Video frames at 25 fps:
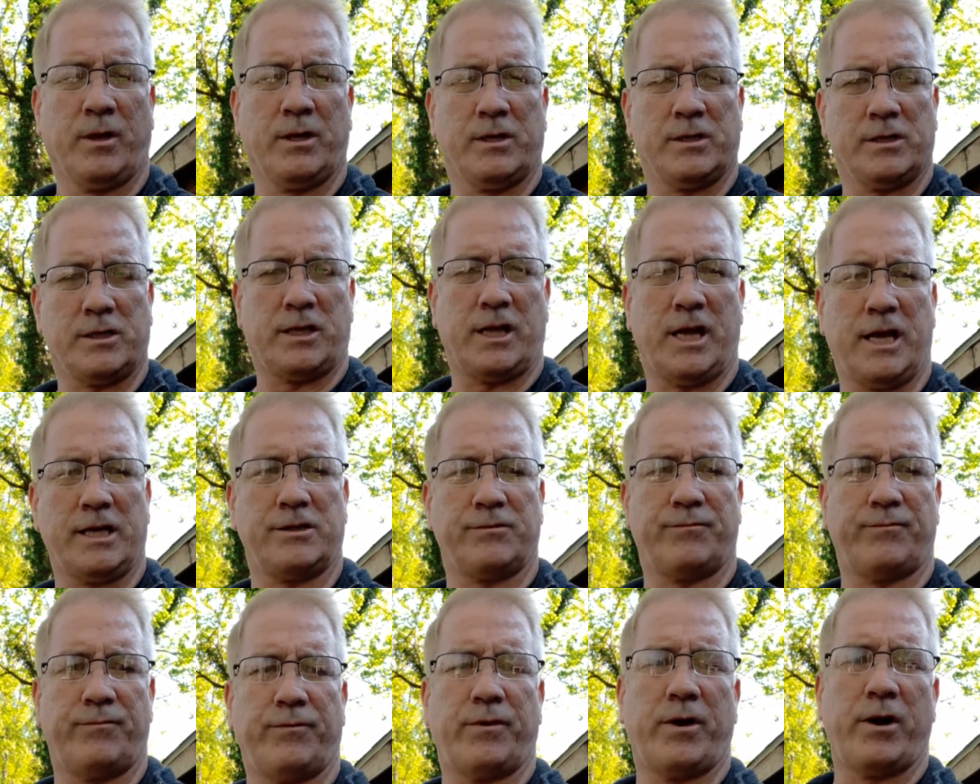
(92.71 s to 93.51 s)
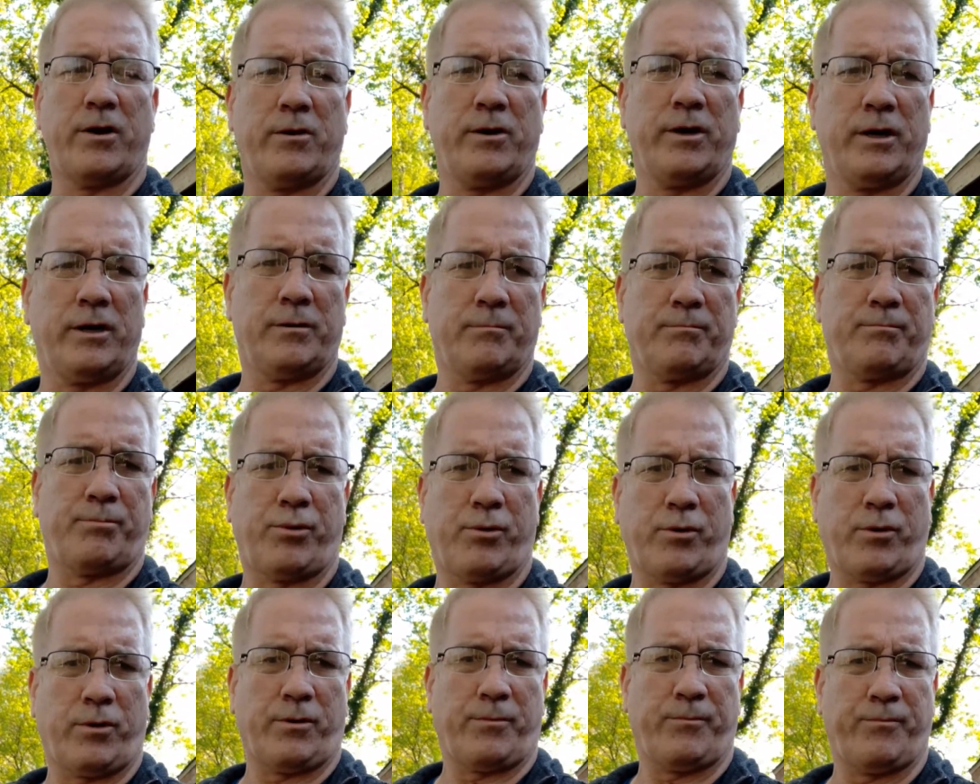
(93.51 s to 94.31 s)
So that's very
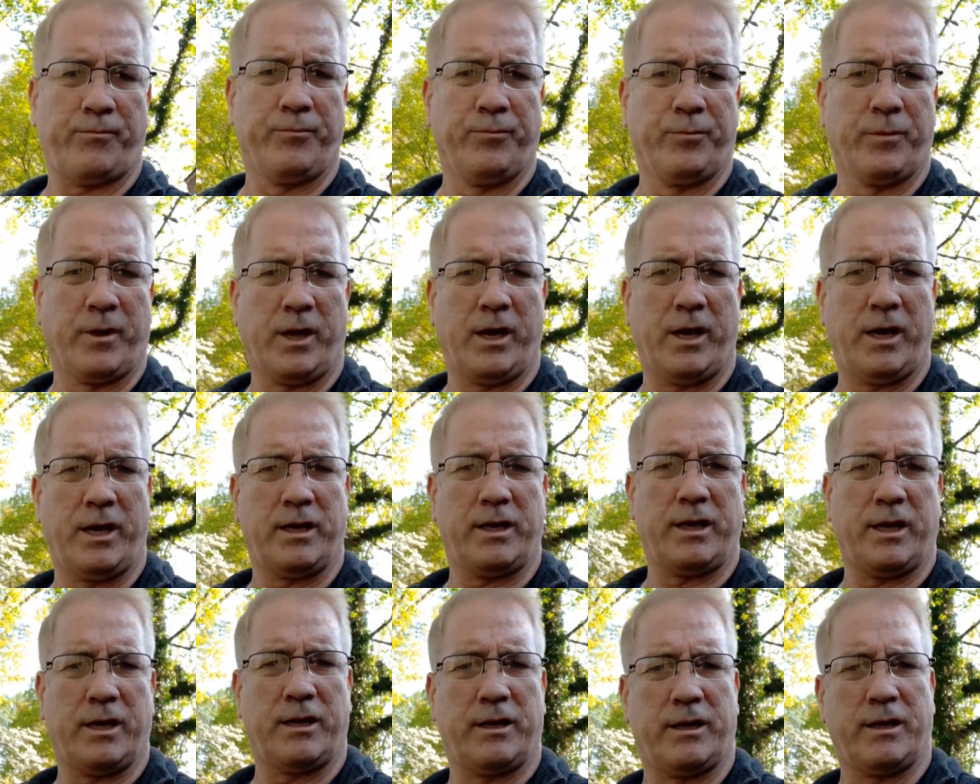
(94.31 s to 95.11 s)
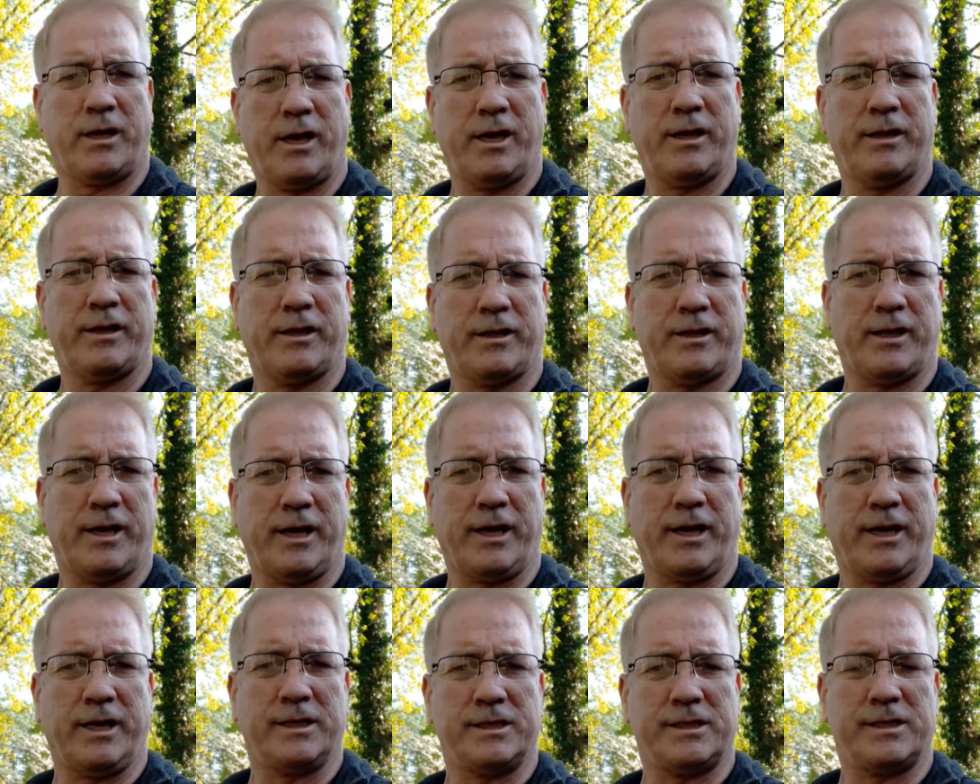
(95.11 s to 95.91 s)
important. And the other
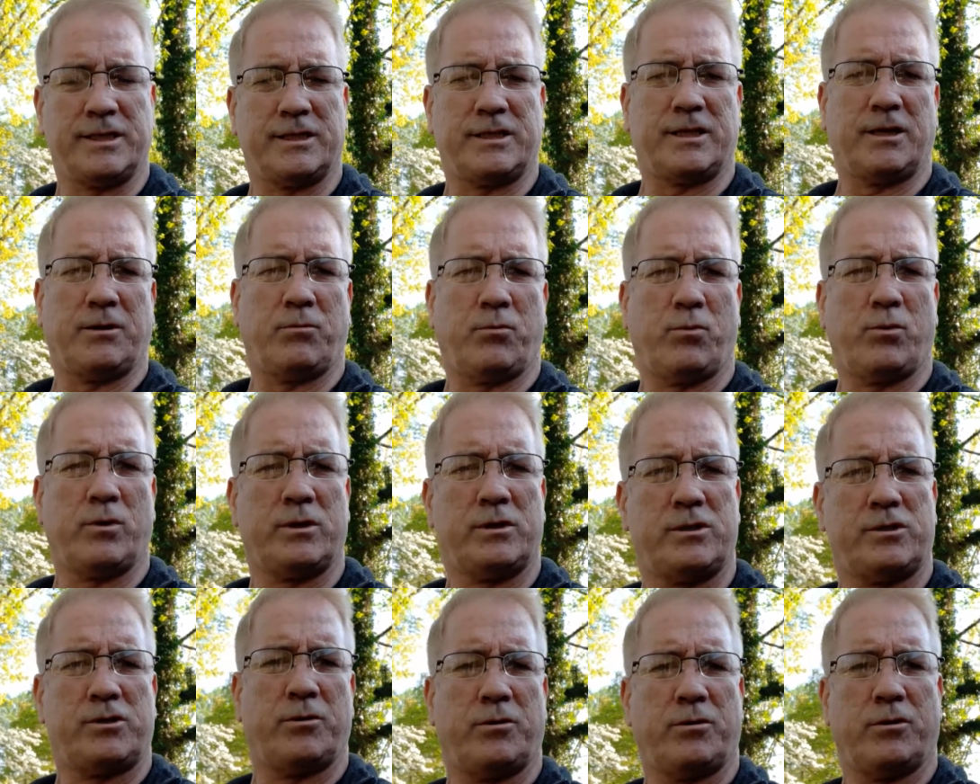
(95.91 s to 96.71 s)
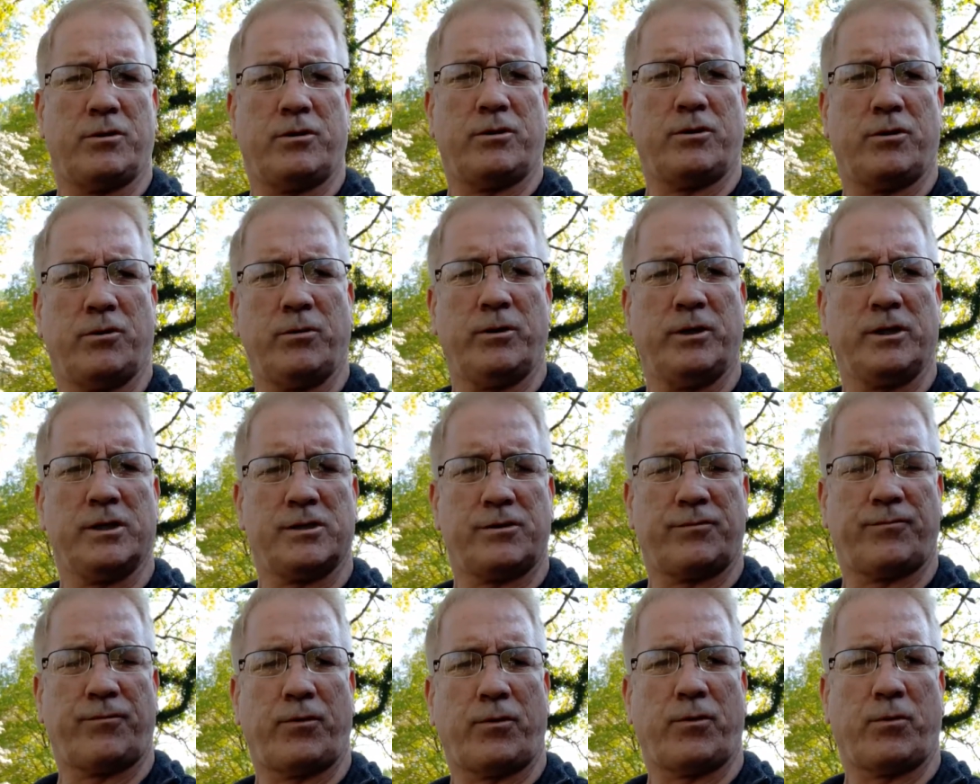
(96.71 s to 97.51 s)
thing is that once you're doing
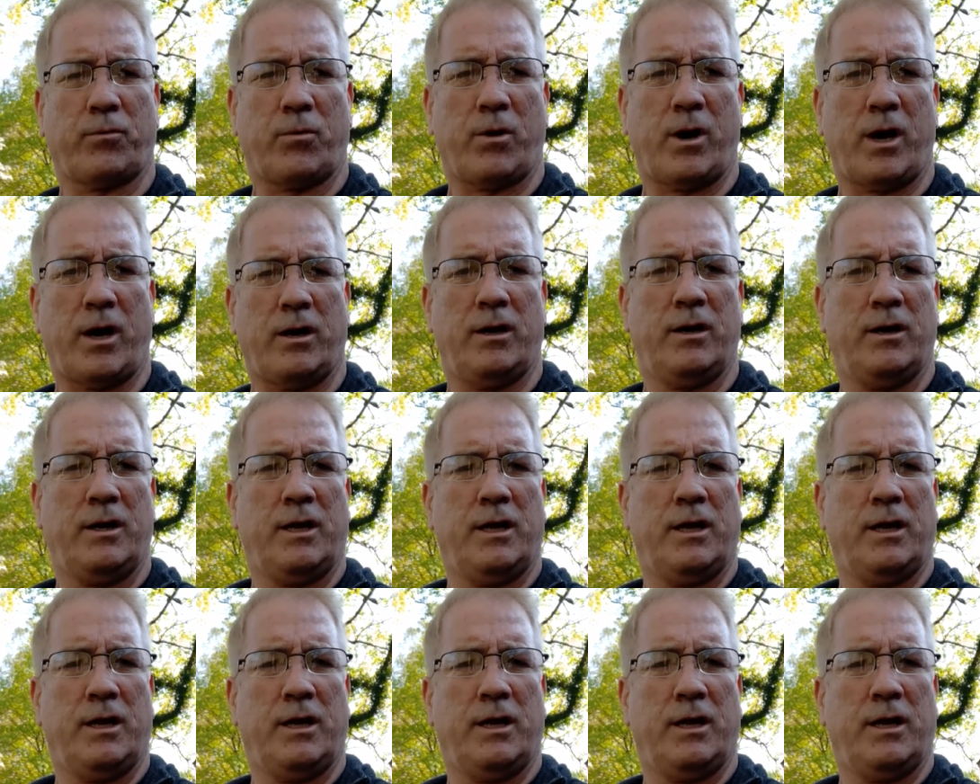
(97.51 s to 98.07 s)
this for a while,